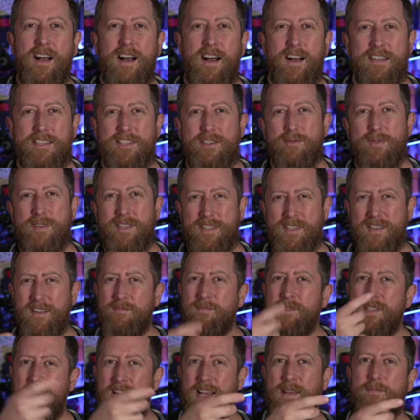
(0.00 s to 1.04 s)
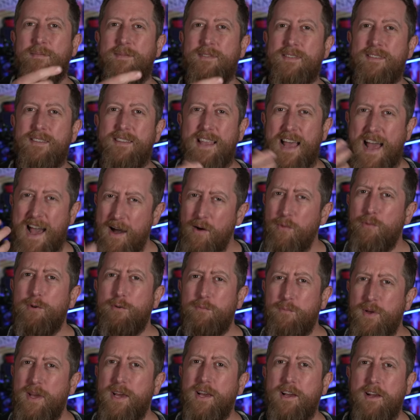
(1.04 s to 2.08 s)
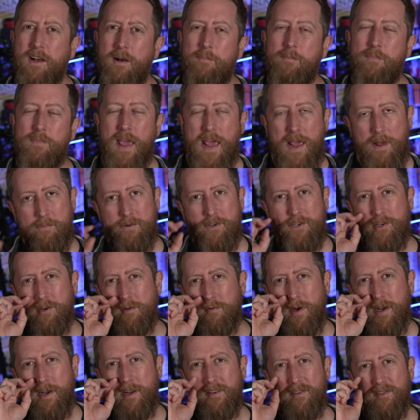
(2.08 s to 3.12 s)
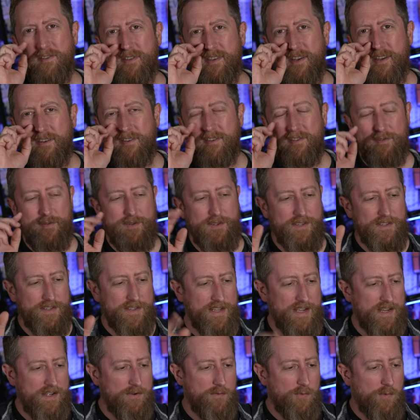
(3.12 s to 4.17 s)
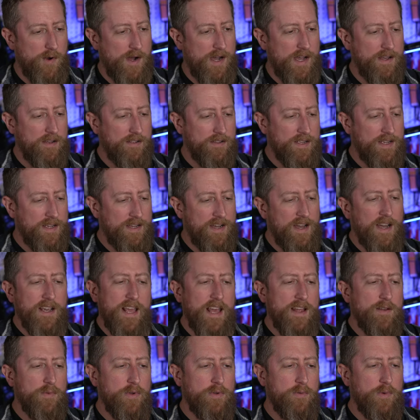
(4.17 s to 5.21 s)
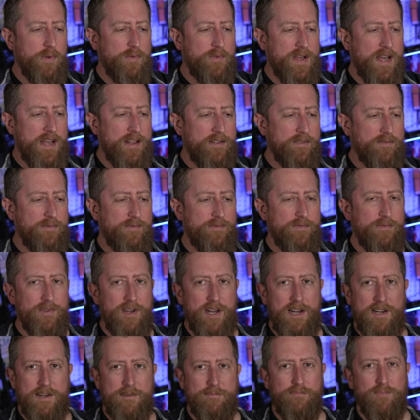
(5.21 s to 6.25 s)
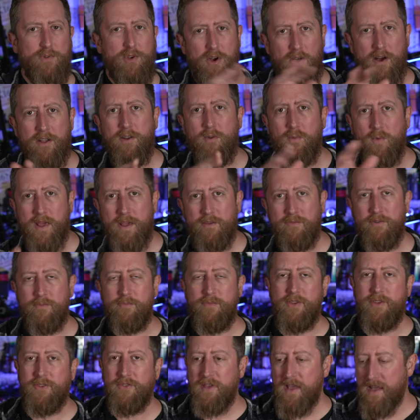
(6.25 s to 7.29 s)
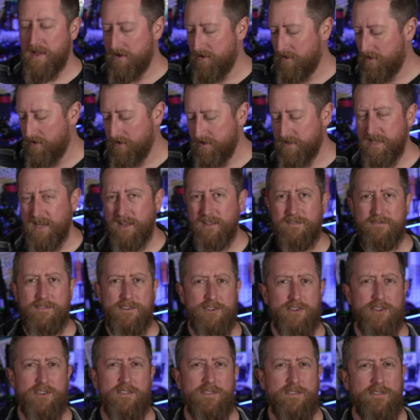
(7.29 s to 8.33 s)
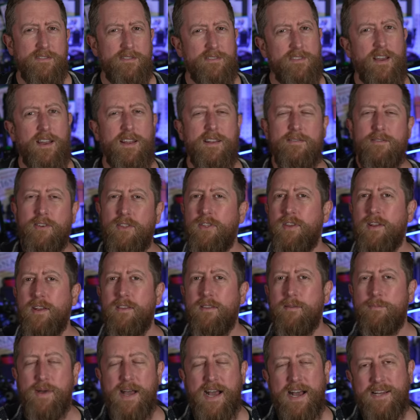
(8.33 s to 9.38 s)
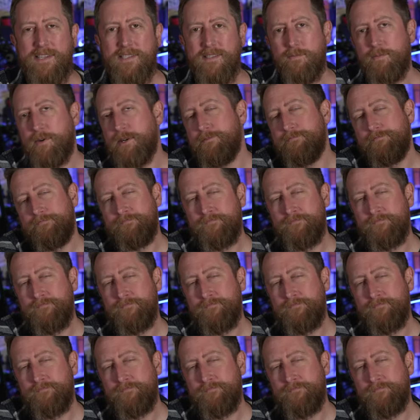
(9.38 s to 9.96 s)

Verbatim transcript: Uh, you would sometimes that would pick up amateur radio signals, which is kind of wild. Again, we, have kind of uh, gone away from this. Analog television is kind of a thing of the past, but